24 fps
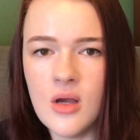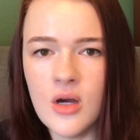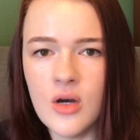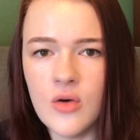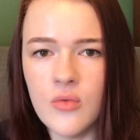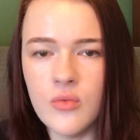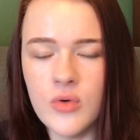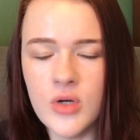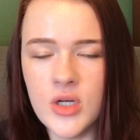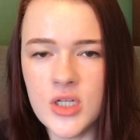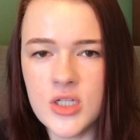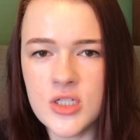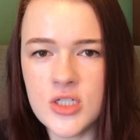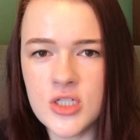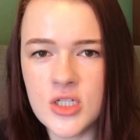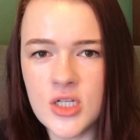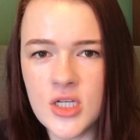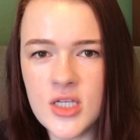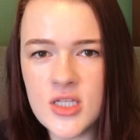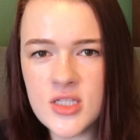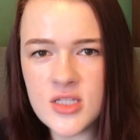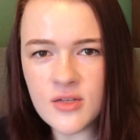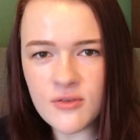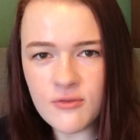which
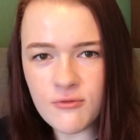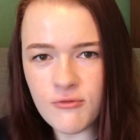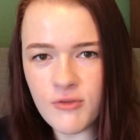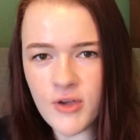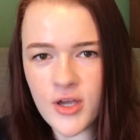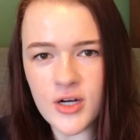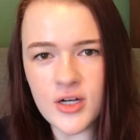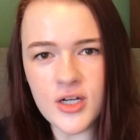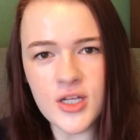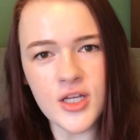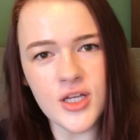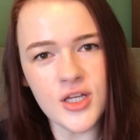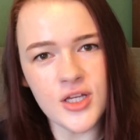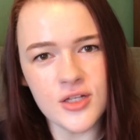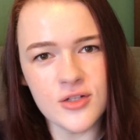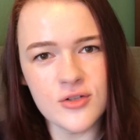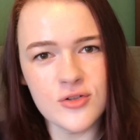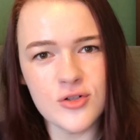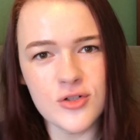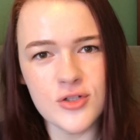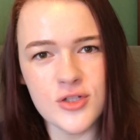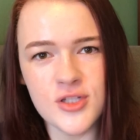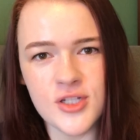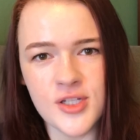is a very
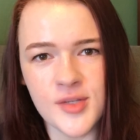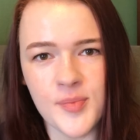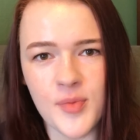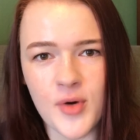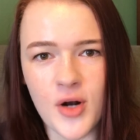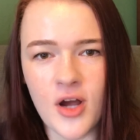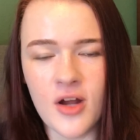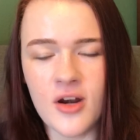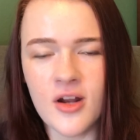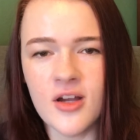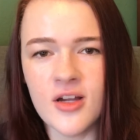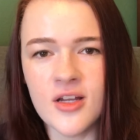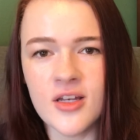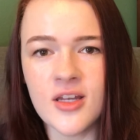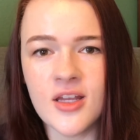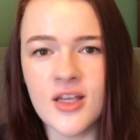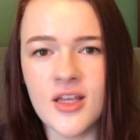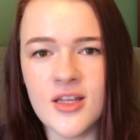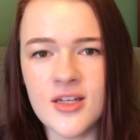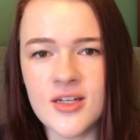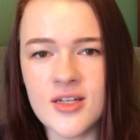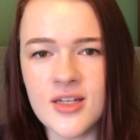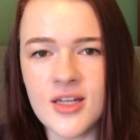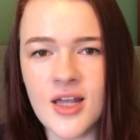interesting product.
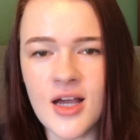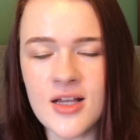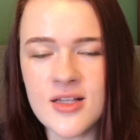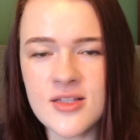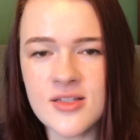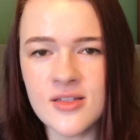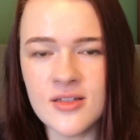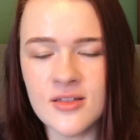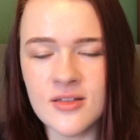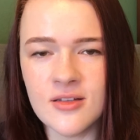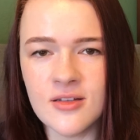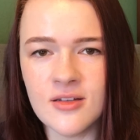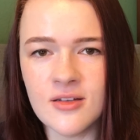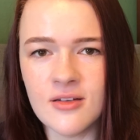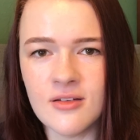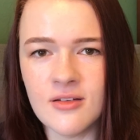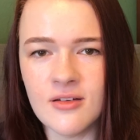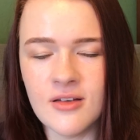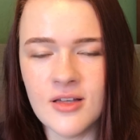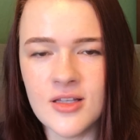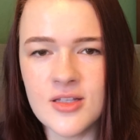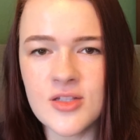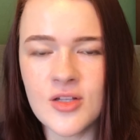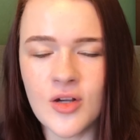It doesn't
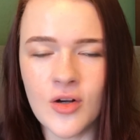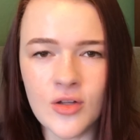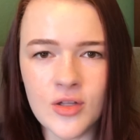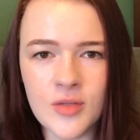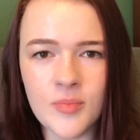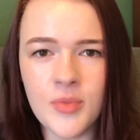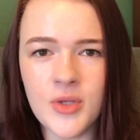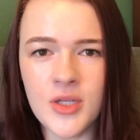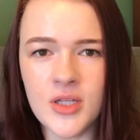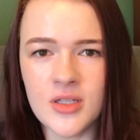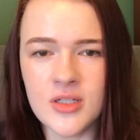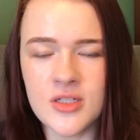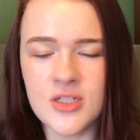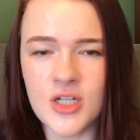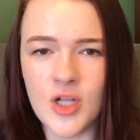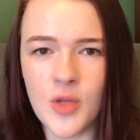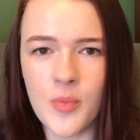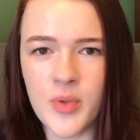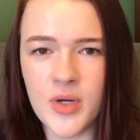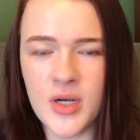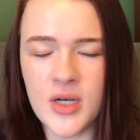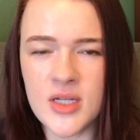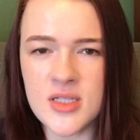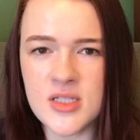it's called a peeling gel,
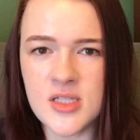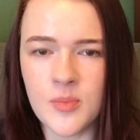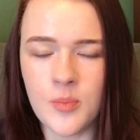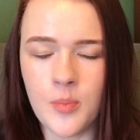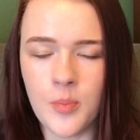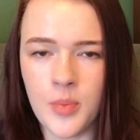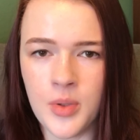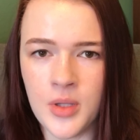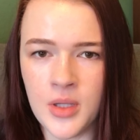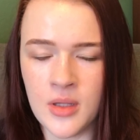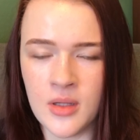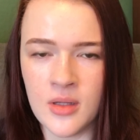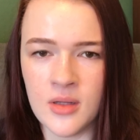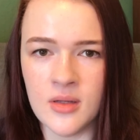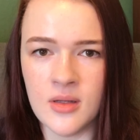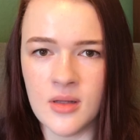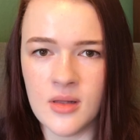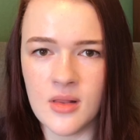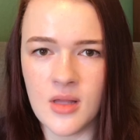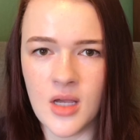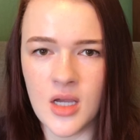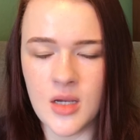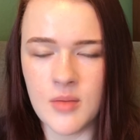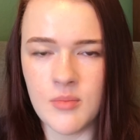but it doesn't peel
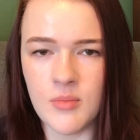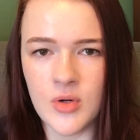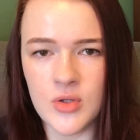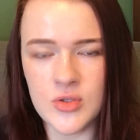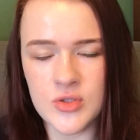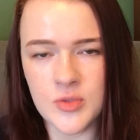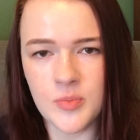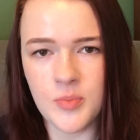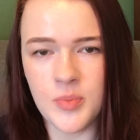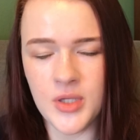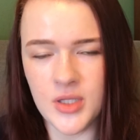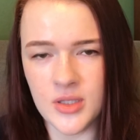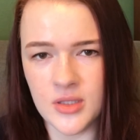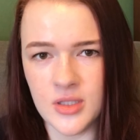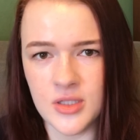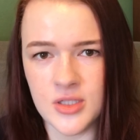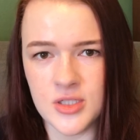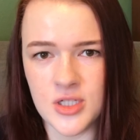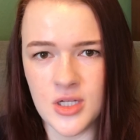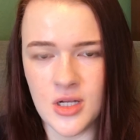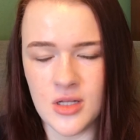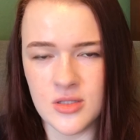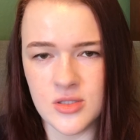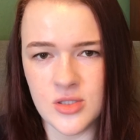like most peeling
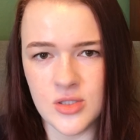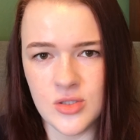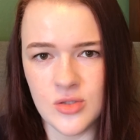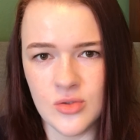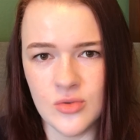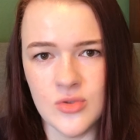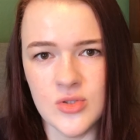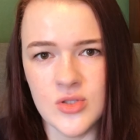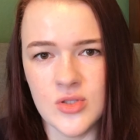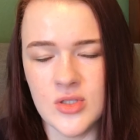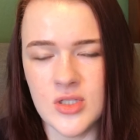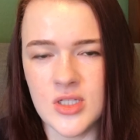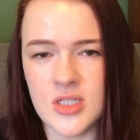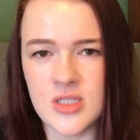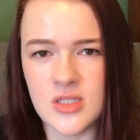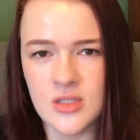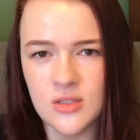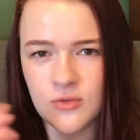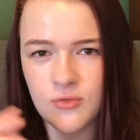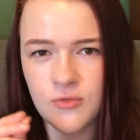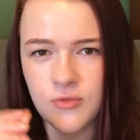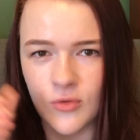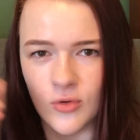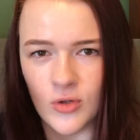gels do. So it
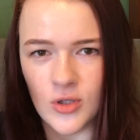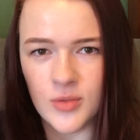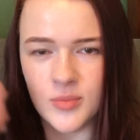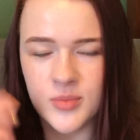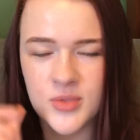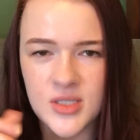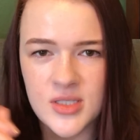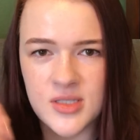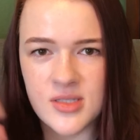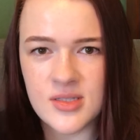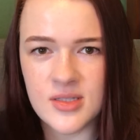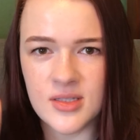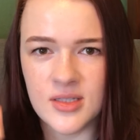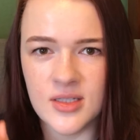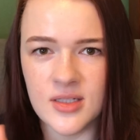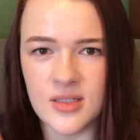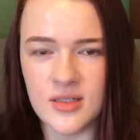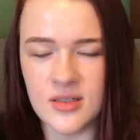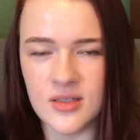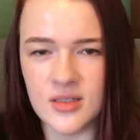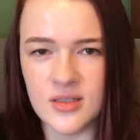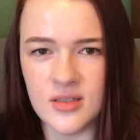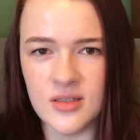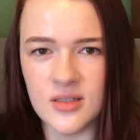doesn't form these
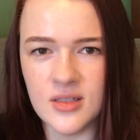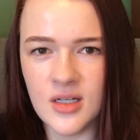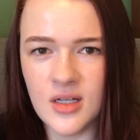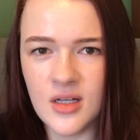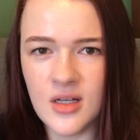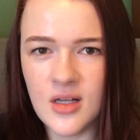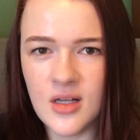little